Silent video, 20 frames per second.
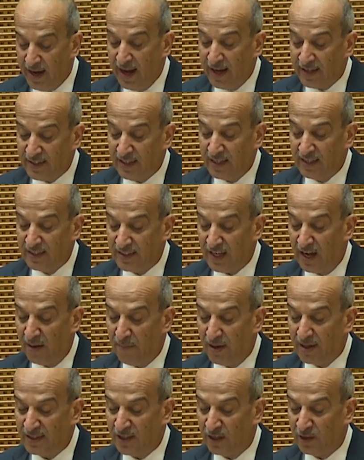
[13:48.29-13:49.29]
Excellency
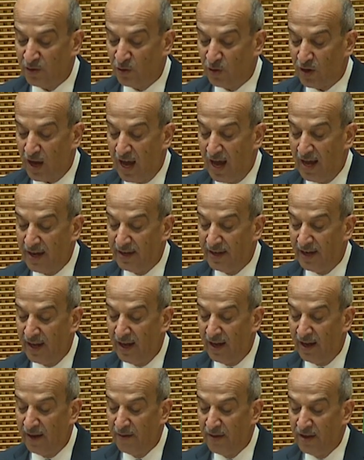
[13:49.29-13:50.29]
Ambassador
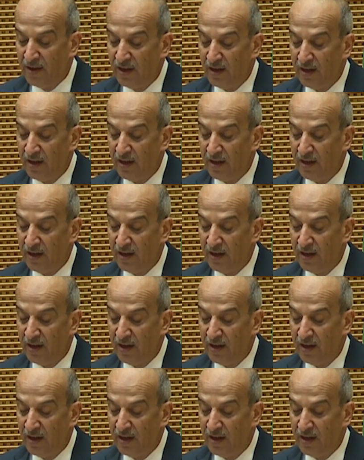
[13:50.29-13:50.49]
Anna